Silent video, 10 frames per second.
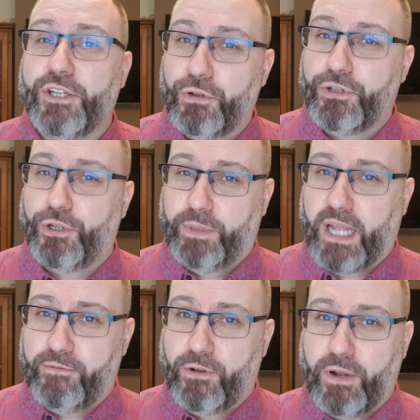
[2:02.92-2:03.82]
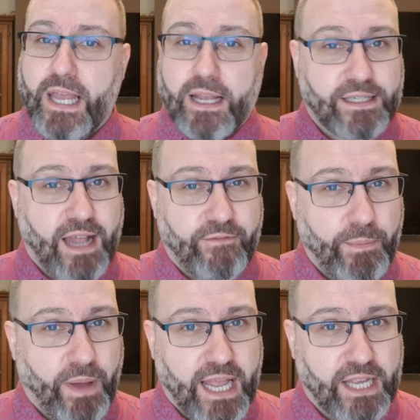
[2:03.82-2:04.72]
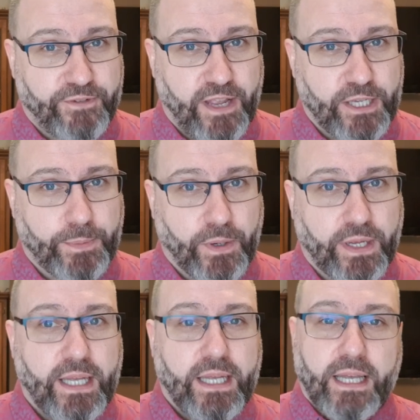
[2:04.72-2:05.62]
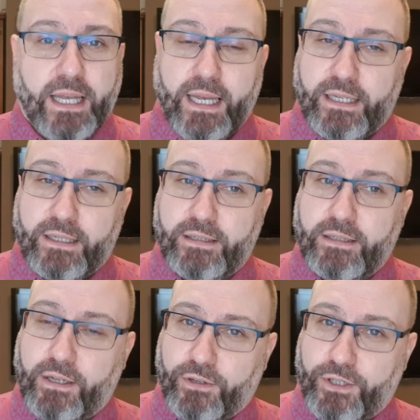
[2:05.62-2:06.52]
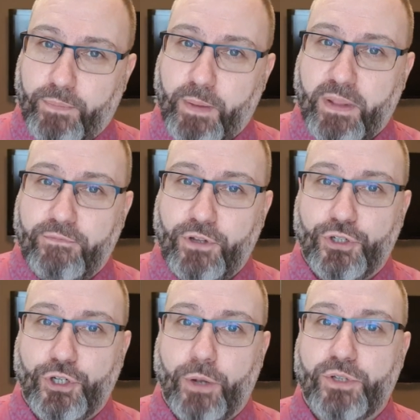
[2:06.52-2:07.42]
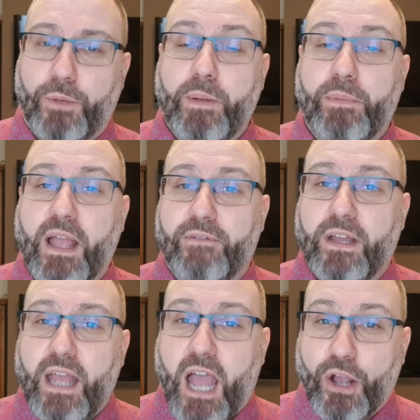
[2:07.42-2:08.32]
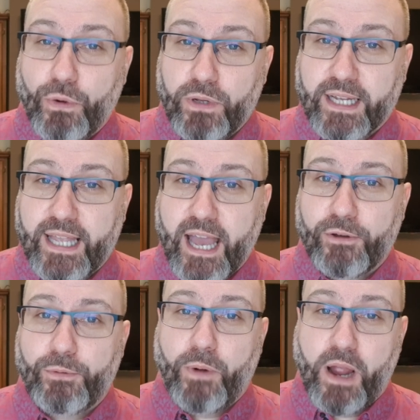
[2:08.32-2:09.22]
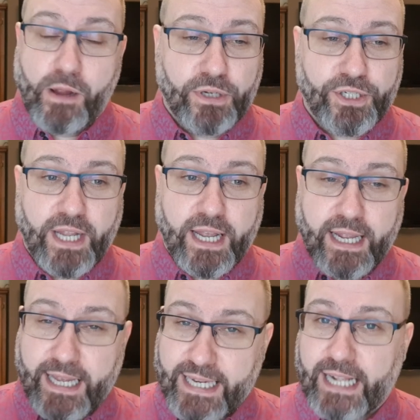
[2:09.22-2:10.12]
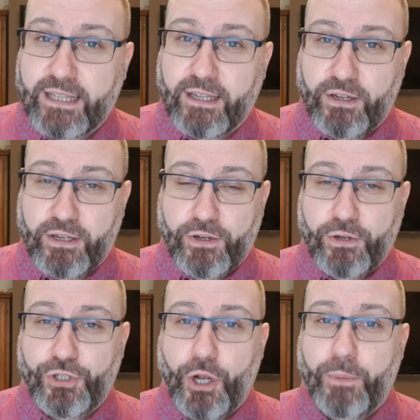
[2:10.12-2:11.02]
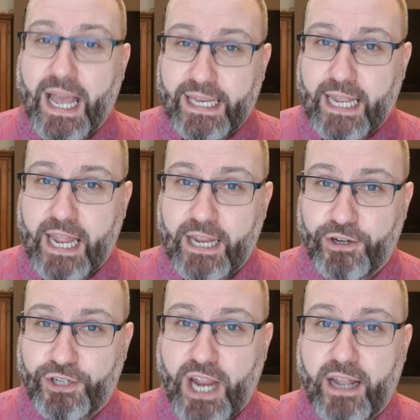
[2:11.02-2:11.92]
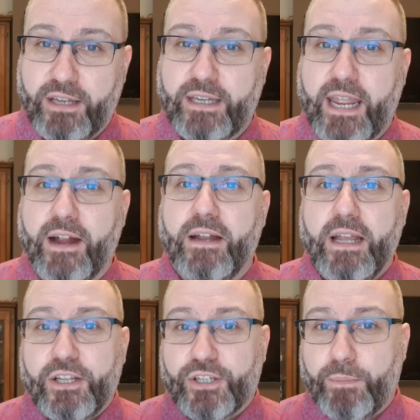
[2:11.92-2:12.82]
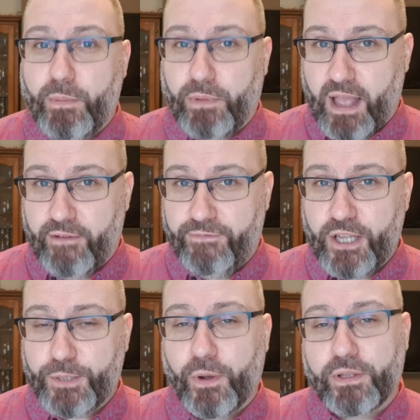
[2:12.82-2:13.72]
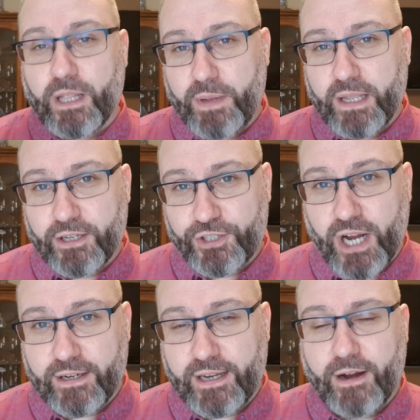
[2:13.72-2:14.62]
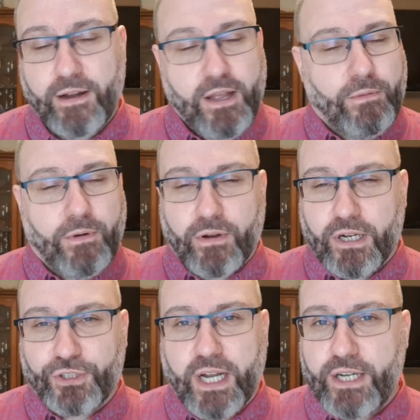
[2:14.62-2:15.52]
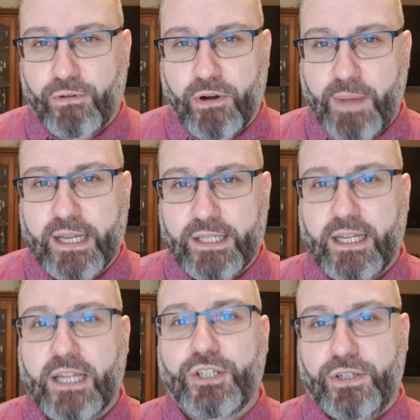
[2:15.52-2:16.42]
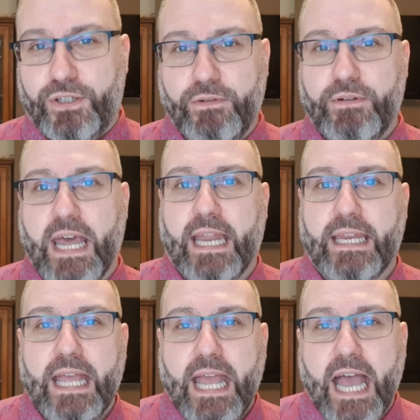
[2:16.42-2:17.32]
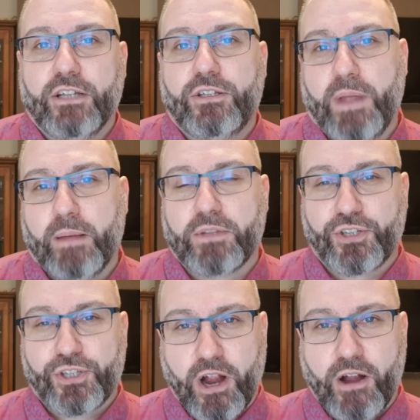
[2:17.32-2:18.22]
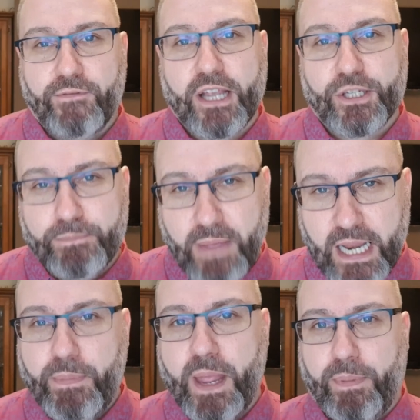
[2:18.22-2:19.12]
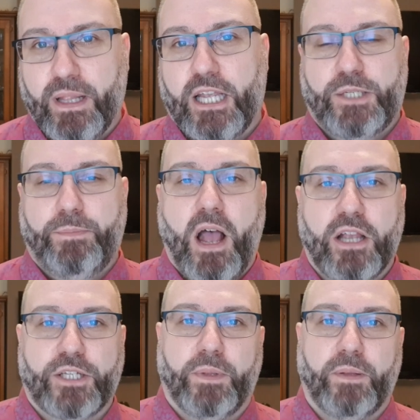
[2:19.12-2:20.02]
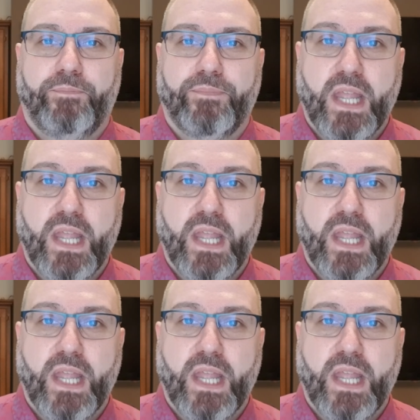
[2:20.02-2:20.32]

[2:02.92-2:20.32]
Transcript: YouTube Live going, because not everybody has Facebook. And, you know, some people have YouTube, some people have a Google account by which they can connect to YouTube and then interchat there. Some people that have Facebook, they'll be interchat there. We're going to try and do our best to do that and to be able to serve as many people as possible.